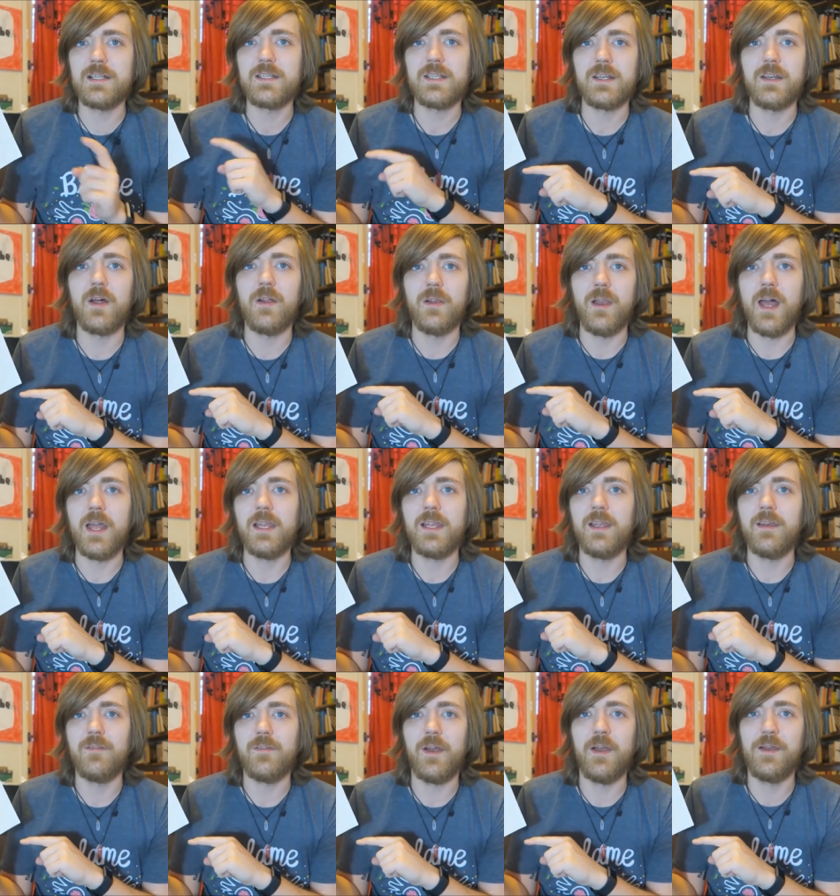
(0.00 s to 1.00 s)
tends to not
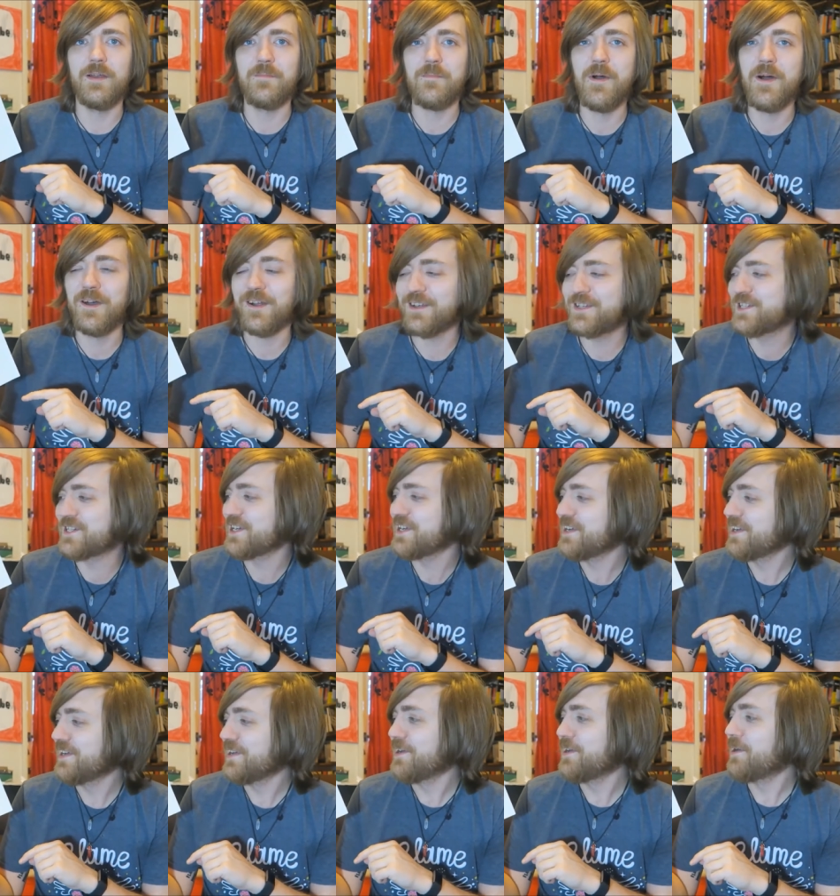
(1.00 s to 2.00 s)
like it very much.
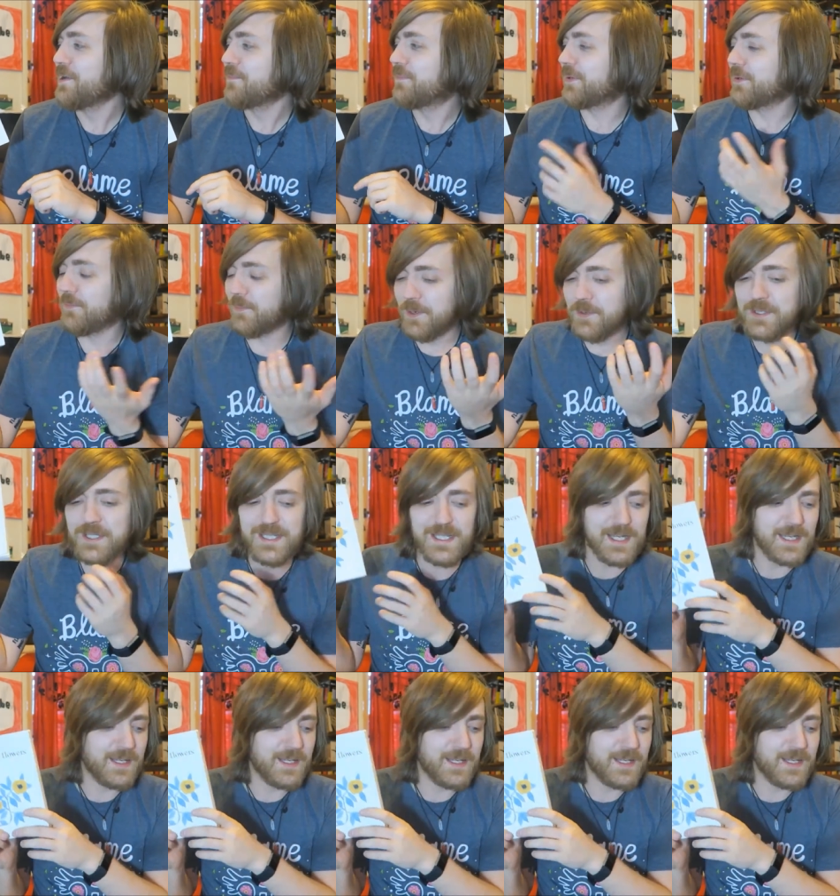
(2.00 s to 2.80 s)
But we'll